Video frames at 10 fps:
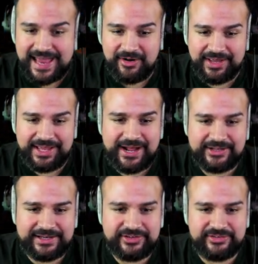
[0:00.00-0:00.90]
Siren Head
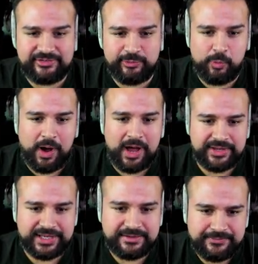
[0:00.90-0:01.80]
out there just
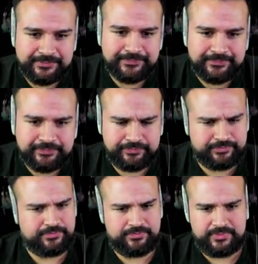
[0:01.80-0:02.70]
walking.
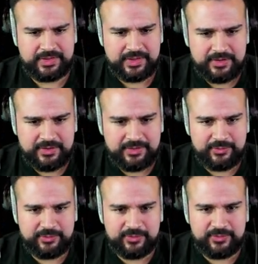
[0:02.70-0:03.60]

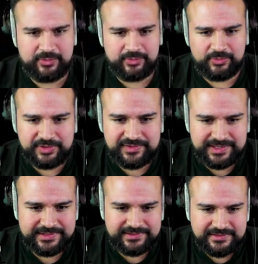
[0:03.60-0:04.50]
Ooh, what's
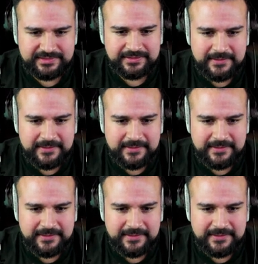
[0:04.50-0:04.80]
this?